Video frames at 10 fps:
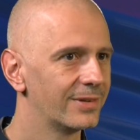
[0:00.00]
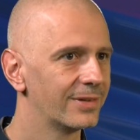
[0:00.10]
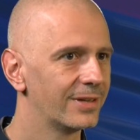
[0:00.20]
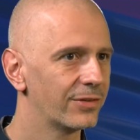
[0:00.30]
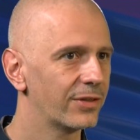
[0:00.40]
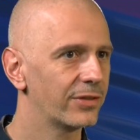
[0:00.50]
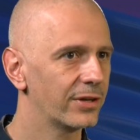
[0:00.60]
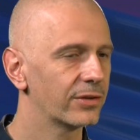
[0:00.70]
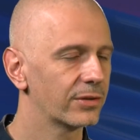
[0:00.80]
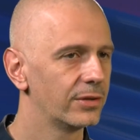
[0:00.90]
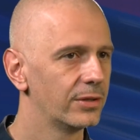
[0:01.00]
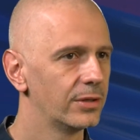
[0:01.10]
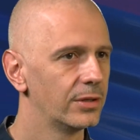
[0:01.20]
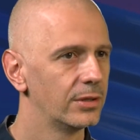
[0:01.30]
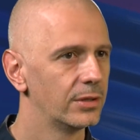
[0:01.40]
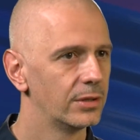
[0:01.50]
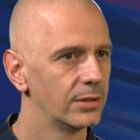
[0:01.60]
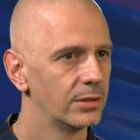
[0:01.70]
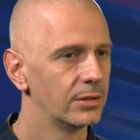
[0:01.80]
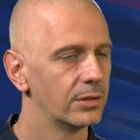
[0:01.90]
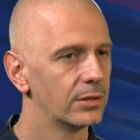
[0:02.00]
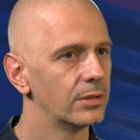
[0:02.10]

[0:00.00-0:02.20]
So you mean, do you think it would